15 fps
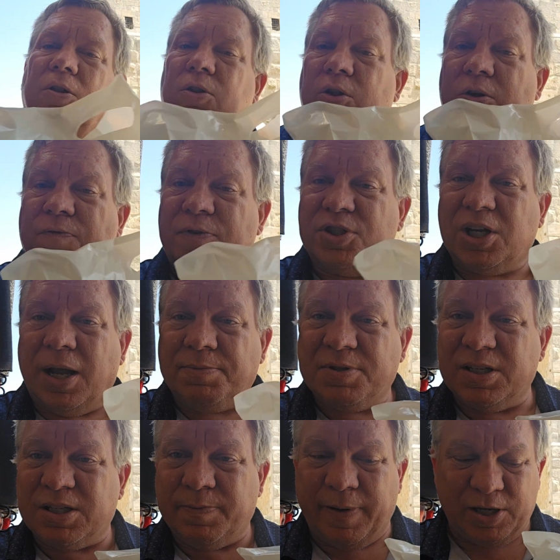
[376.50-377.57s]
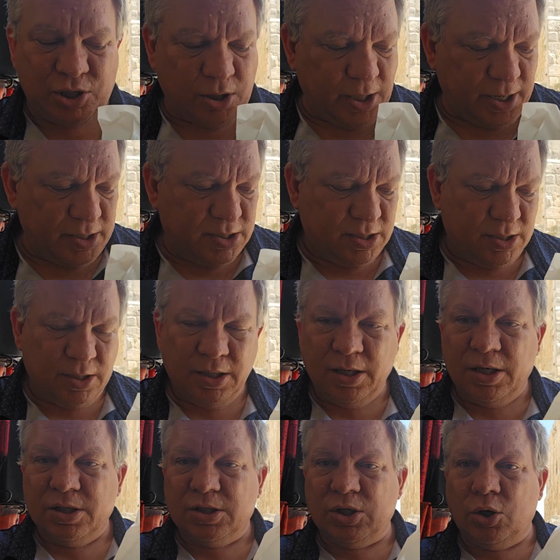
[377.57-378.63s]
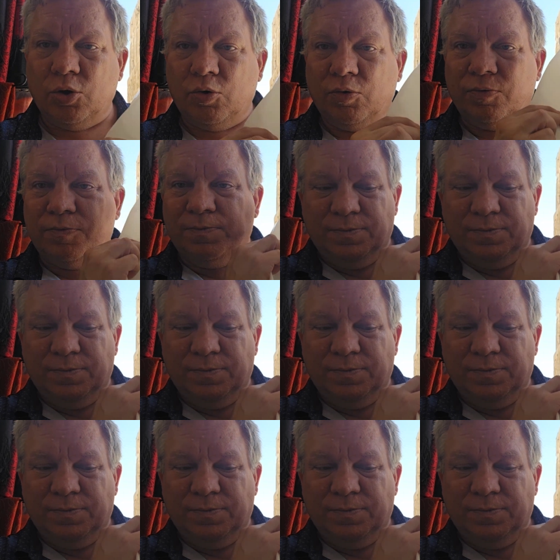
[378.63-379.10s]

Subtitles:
look for shops that specialize. So,